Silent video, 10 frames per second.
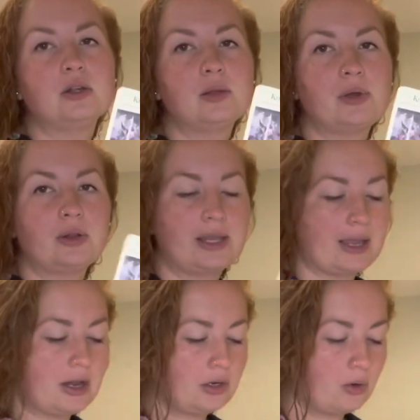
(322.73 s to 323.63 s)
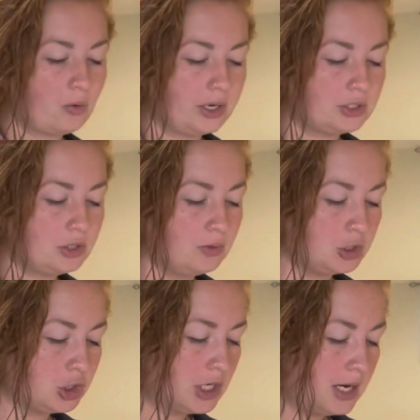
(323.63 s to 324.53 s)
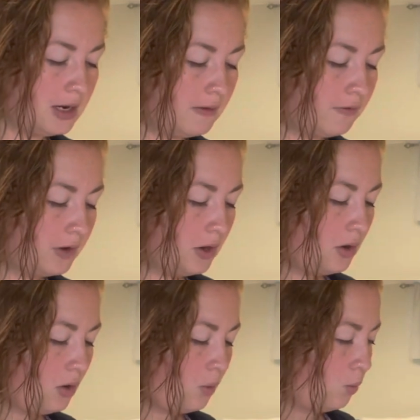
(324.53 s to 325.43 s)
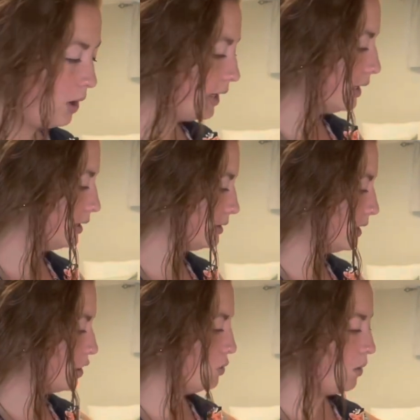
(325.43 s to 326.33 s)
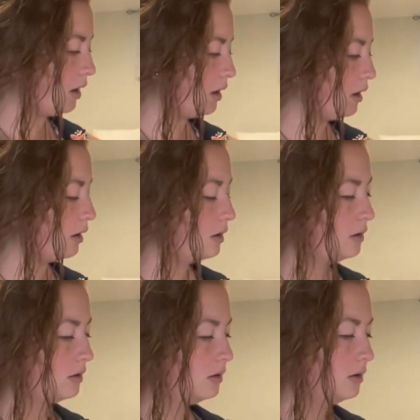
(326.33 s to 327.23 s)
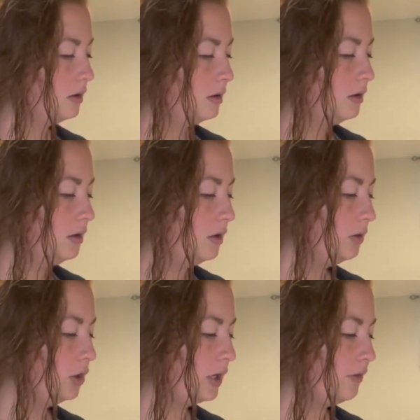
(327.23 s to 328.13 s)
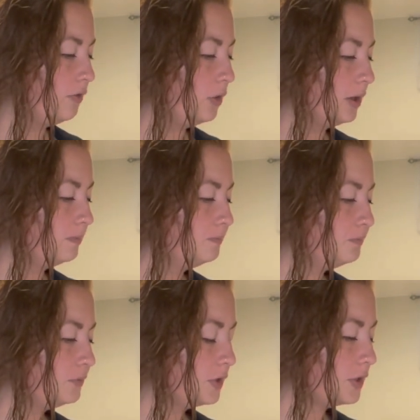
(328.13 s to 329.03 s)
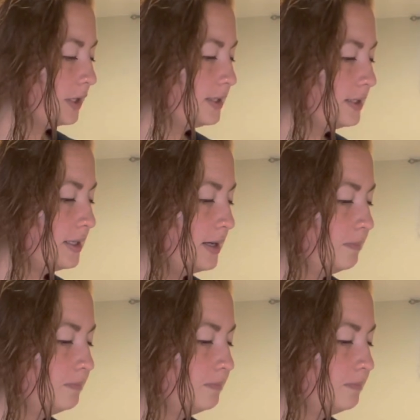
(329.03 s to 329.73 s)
about like how you're going to achieve what it is that you are, you know, looking for. So let's see.